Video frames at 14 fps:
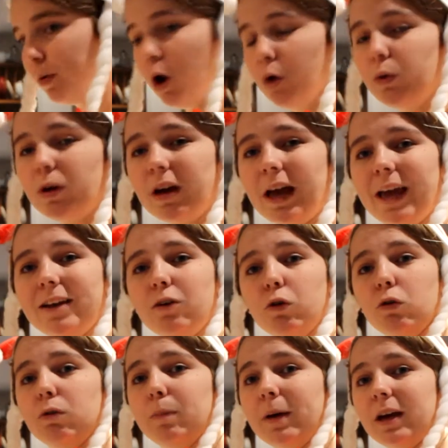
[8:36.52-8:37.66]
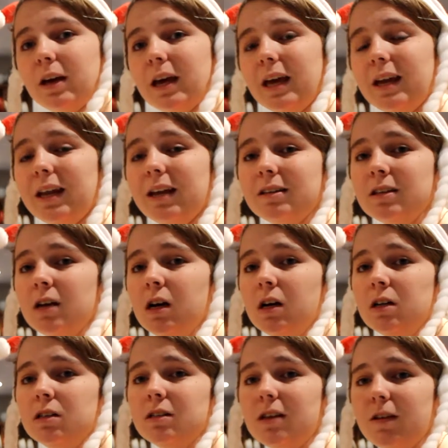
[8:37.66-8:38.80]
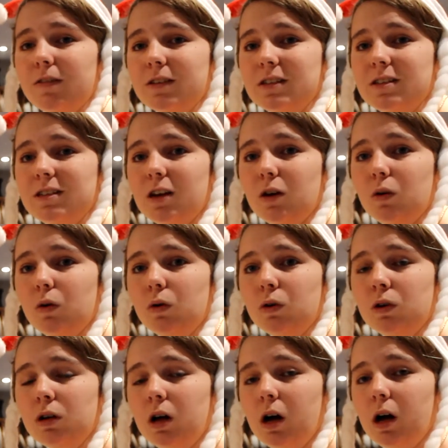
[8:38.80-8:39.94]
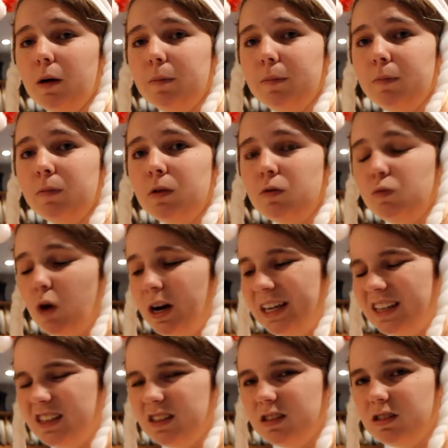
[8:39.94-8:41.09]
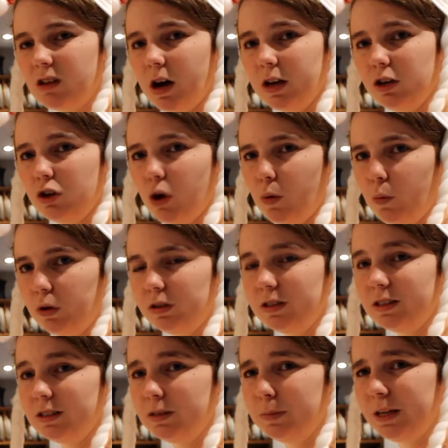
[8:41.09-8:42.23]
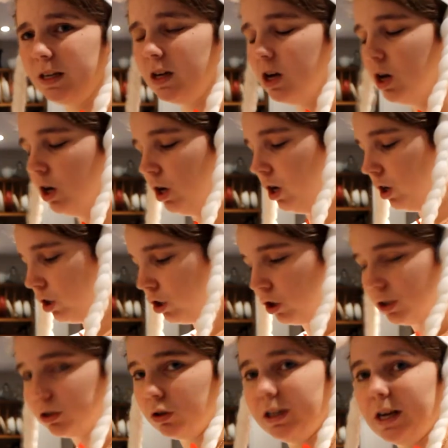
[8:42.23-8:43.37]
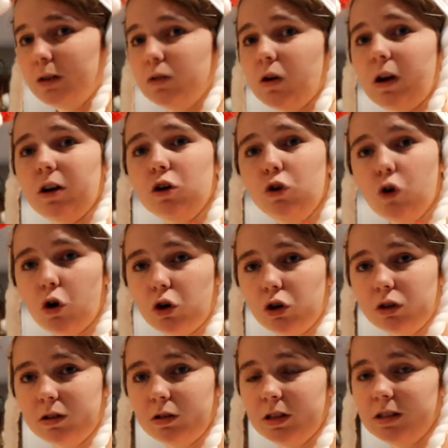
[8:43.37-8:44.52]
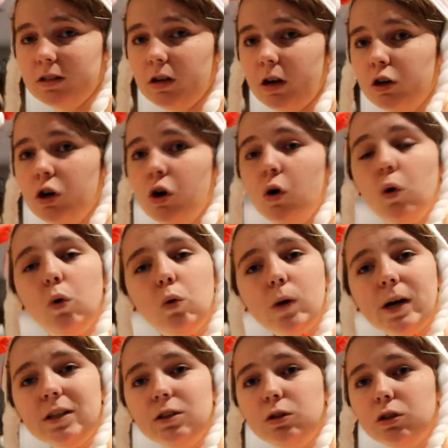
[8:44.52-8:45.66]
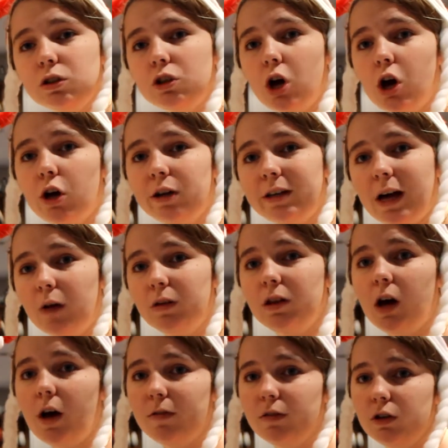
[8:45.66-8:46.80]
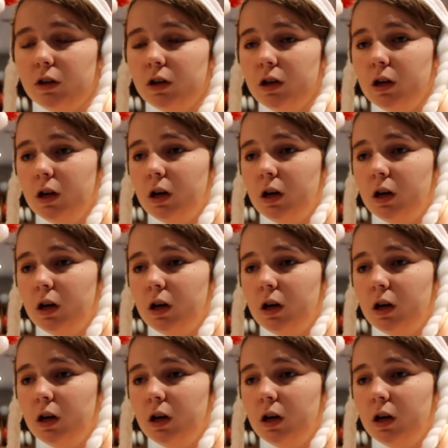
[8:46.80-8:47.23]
poke a toothpick in it to see if it's still runny inside. You don't want it to be cooked on the outside and not cooked on the inside. Always you can turn down the oven